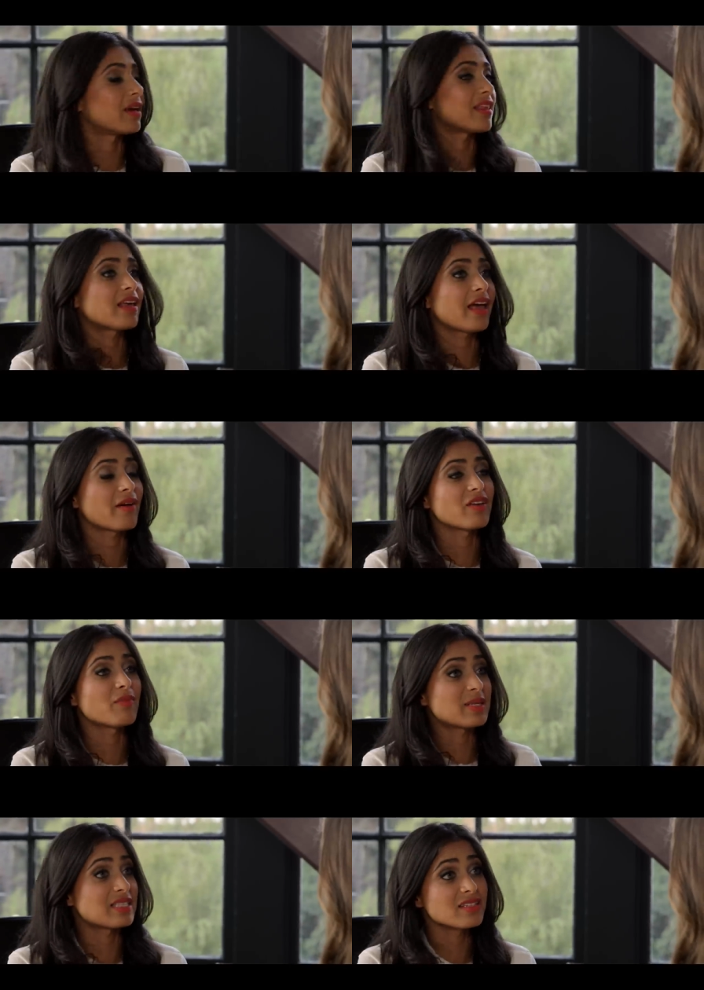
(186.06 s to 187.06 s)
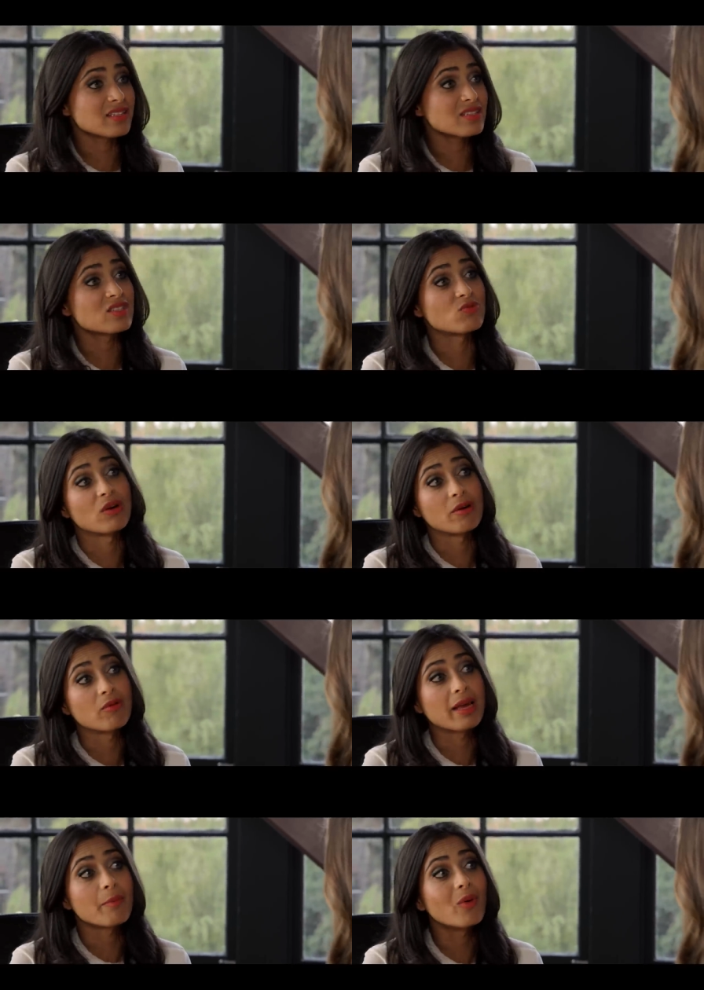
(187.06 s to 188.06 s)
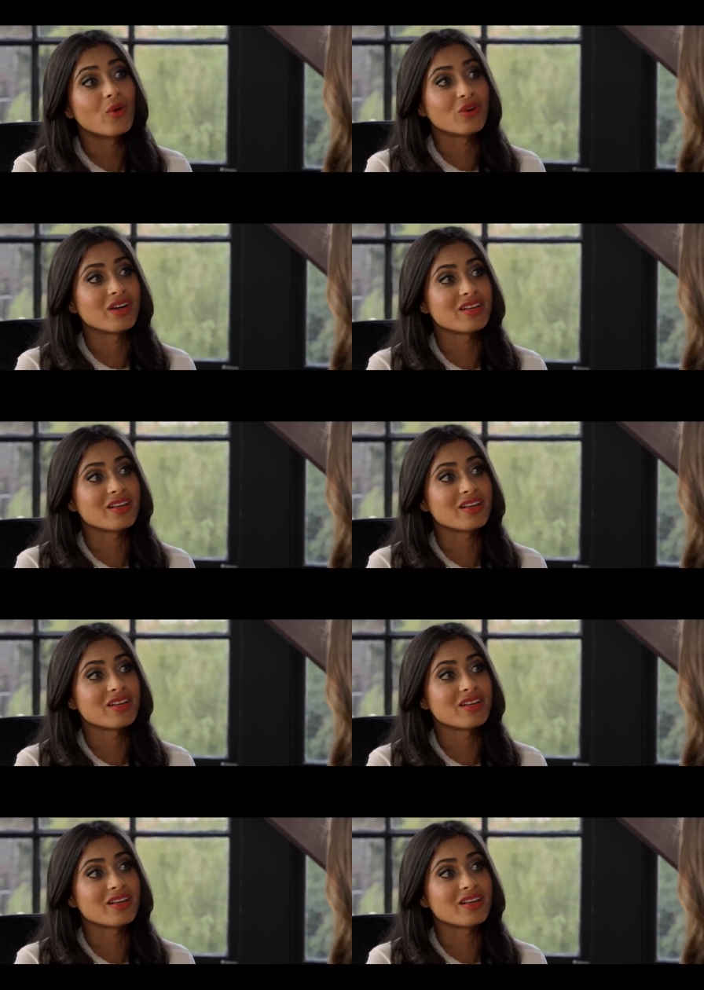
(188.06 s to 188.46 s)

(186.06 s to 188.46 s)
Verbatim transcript: I think having persistence is really really important.